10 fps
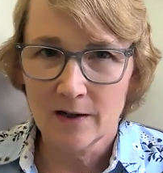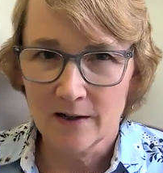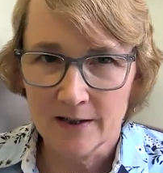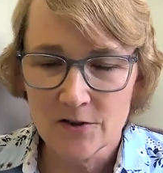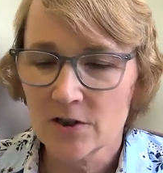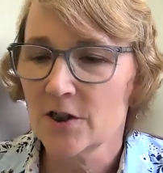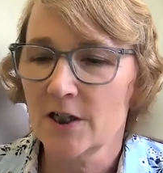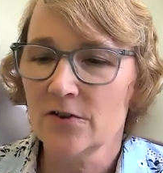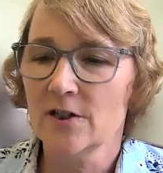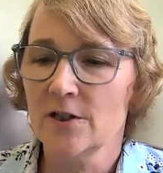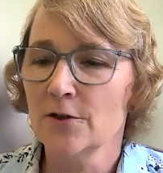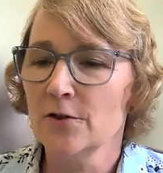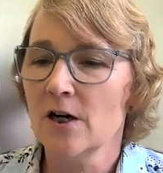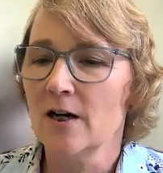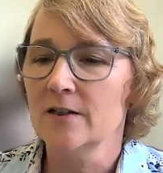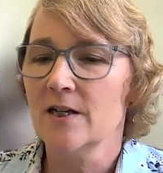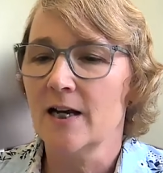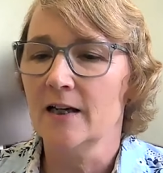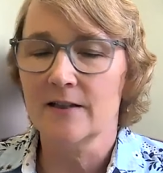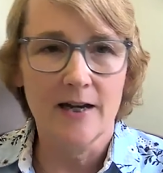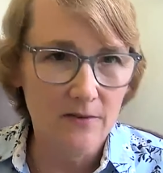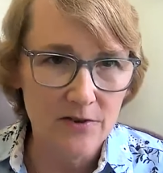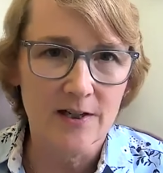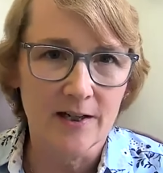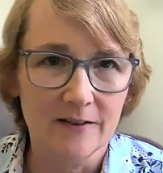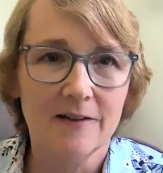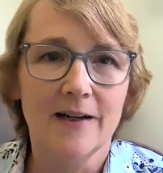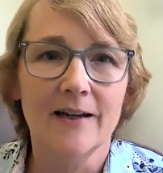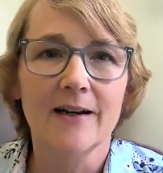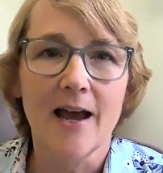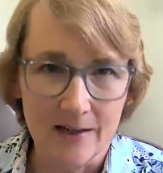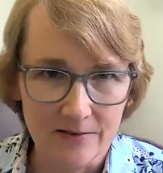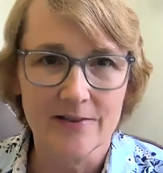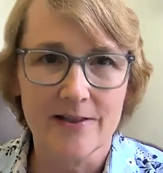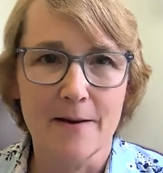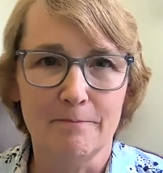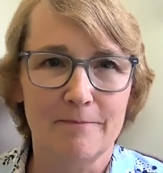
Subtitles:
I suggest that you contact the health center and ask them.